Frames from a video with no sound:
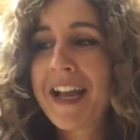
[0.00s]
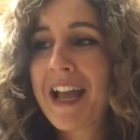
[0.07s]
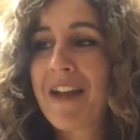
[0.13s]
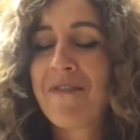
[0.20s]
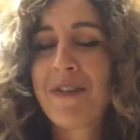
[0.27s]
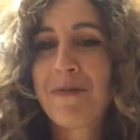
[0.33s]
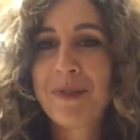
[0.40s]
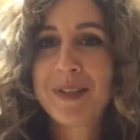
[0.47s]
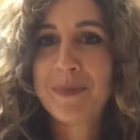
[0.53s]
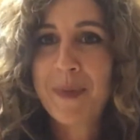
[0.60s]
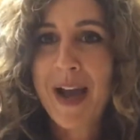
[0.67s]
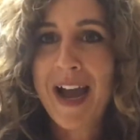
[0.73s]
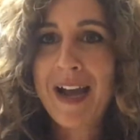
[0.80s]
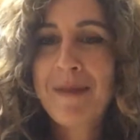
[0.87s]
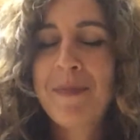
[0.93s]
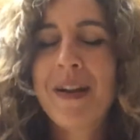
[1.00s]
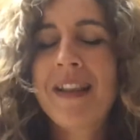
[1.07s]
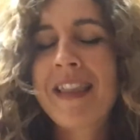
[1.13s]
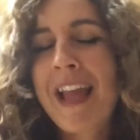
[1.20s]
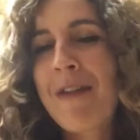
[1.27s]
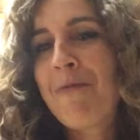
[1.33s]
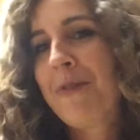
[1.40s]
if it was bad,
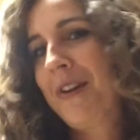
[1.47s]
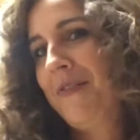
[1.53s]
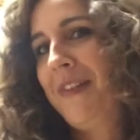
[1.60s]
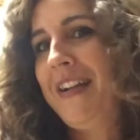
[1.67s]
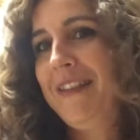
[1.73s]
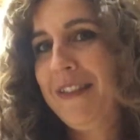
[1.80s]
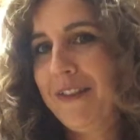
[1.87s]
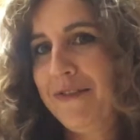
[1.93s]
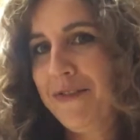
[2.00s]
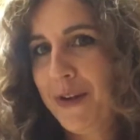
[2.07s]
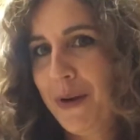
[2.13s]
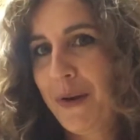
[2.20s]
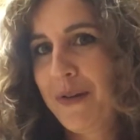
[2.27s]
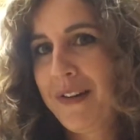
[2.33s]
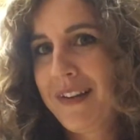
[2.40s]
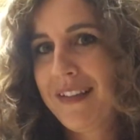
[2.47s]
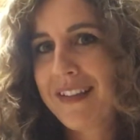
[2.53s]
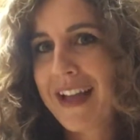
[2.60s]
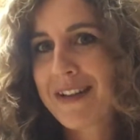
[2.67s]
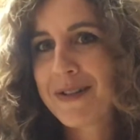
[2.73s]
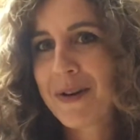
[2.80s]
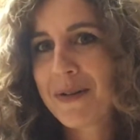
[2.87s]
but they would have eaten the food.
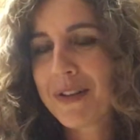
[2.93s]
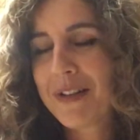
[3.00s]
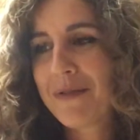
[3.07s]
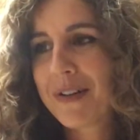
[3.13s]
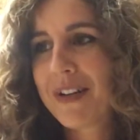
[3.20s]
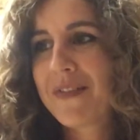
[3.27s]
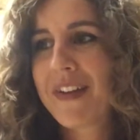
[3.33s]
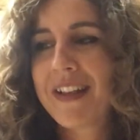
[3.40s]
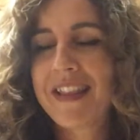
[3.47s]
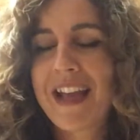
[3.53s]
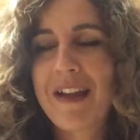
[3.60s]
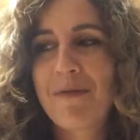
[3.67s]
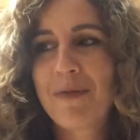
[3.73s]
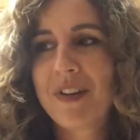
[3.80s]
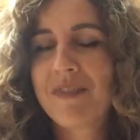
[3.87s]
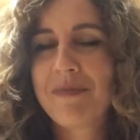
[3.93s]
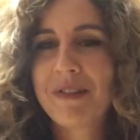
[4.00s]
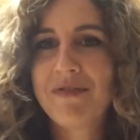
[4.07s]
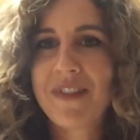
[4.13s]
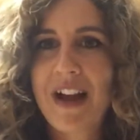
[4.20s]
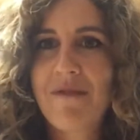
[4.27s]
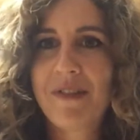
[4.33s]
They totally would have, and it would have
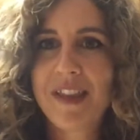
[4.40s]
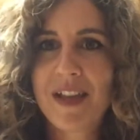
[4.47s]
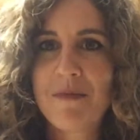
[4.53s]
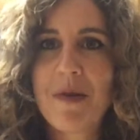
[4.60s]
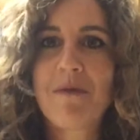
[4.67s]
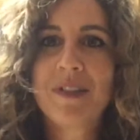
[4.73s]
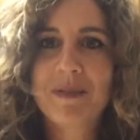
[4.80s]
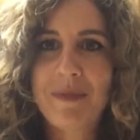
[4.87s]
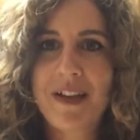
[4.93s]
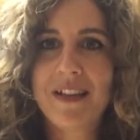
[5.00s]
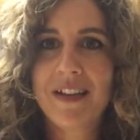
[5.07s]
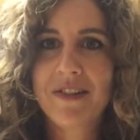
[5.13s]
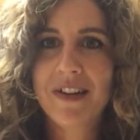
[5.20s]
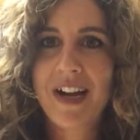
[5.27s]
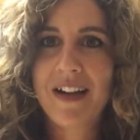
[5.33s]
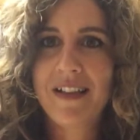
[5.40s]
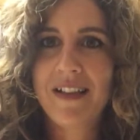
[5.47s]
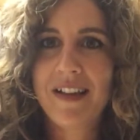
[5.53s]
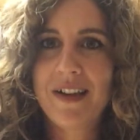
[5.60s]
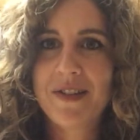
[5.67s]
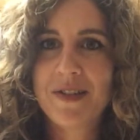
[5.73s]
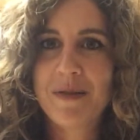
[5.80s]
been fine with them. It was me that created
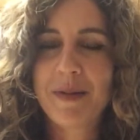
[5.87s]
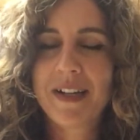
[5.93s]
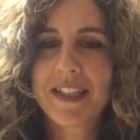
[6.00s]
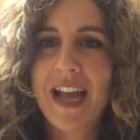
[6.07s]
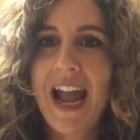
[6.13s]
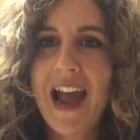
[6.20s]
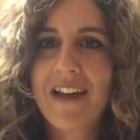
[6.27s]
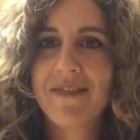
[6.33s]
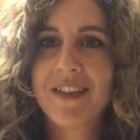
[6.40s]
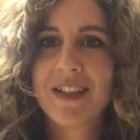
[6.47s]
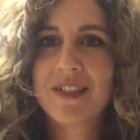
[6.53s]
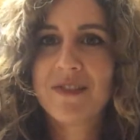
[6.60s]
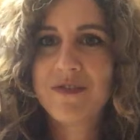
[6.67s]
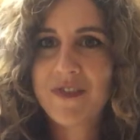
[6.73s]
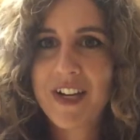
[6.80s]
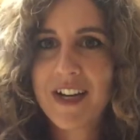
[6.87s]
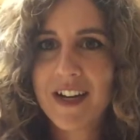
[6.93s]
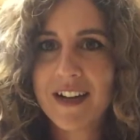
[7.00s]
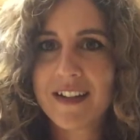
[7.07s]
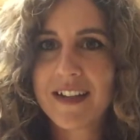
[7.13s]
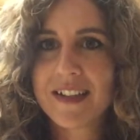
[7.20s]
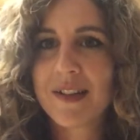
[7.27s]
the issue because I had
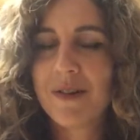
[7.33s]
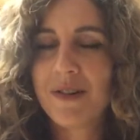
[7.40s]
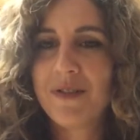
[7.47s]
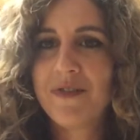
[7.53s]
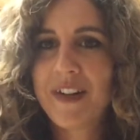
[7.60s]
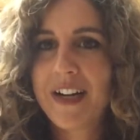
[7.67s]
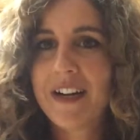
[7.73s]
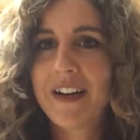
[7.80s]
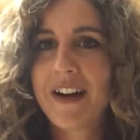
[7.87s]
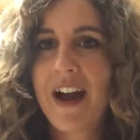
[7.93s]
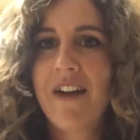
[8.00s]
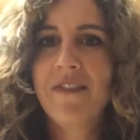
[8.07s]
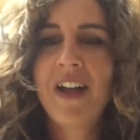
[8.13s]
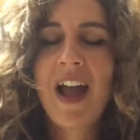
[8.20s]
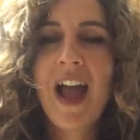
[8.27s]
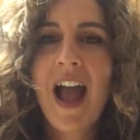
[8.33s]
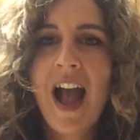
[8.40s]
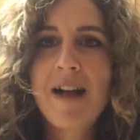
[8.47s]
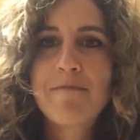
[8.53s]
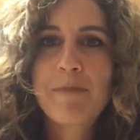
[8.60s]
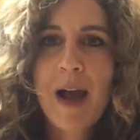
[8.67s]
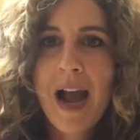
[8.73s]
this whole fear of,
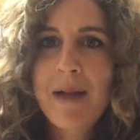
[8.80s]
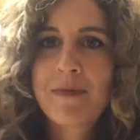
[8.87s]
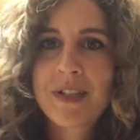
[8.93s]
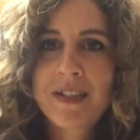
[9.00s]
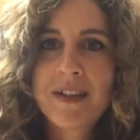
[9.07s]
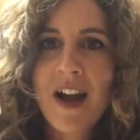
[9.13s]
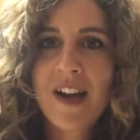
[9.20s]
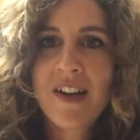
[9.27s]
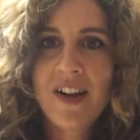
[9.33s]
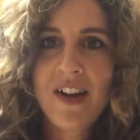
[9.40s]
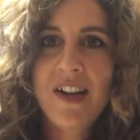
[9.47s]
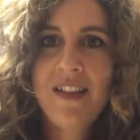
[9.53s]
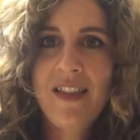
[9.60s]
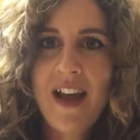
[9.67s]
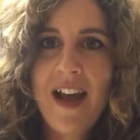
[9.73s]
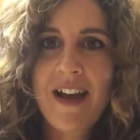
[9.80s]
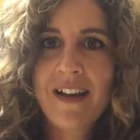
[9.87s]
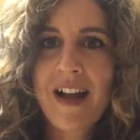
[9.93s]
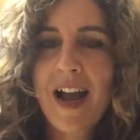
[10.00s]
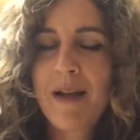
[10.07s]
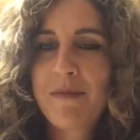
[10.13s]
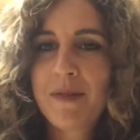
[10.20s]
I'm just not good at that.